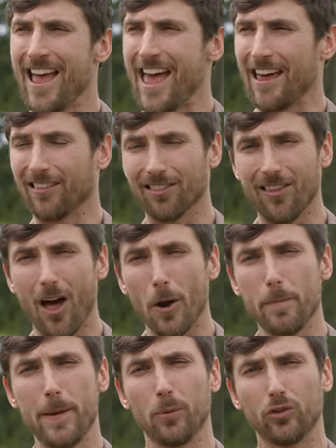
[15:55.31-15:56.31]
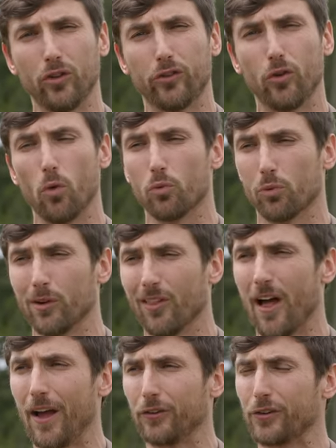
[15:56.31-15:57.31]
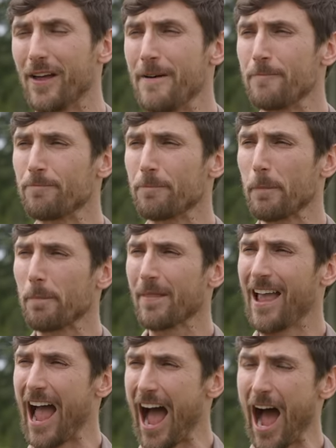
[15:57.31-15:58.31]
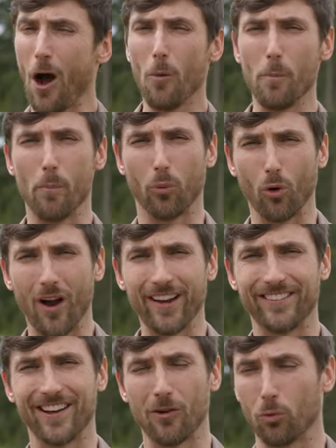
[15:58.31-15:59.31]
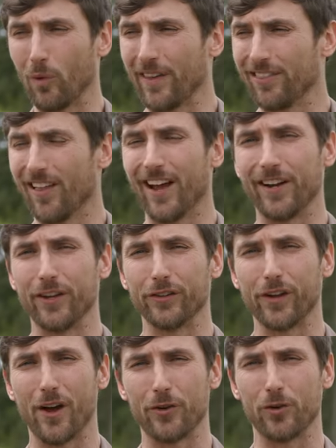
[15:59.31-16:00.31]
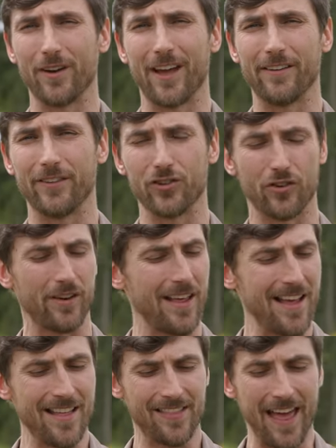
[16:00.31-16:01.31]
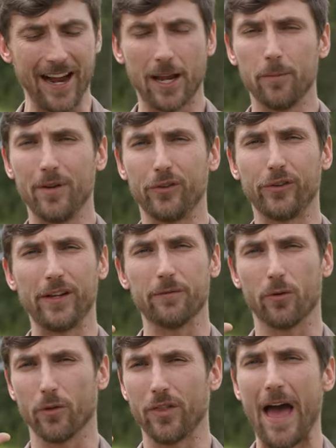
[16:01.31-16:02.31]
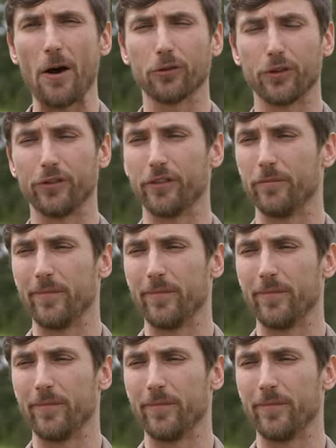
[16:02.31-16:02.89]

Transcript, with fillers: And a lot of people just don't realize how bright a red light is under night vision. That can be seen for thousands of